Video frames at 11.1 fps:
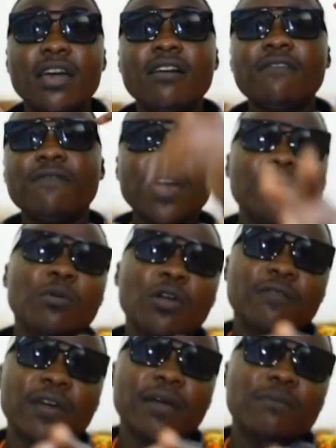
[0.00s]
Fire Boy,
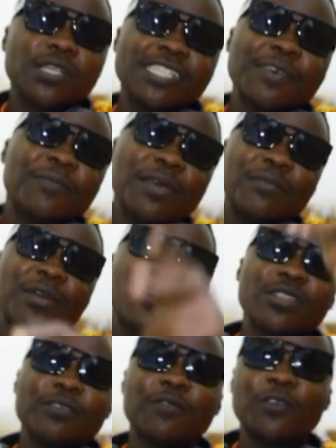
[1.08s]
Fire Bwize baby, all the
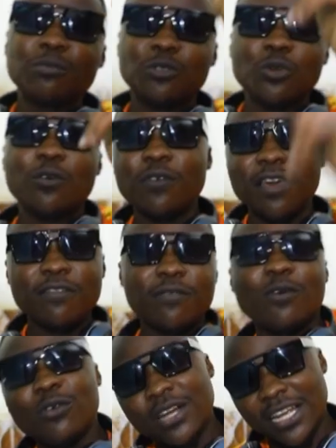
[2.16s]
way
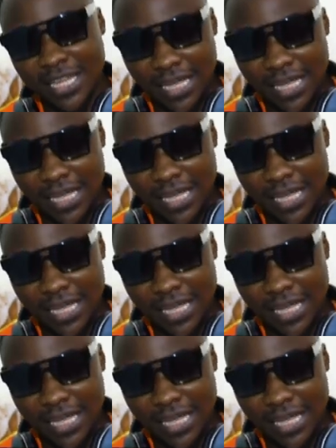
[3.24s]
from 254 ndani ya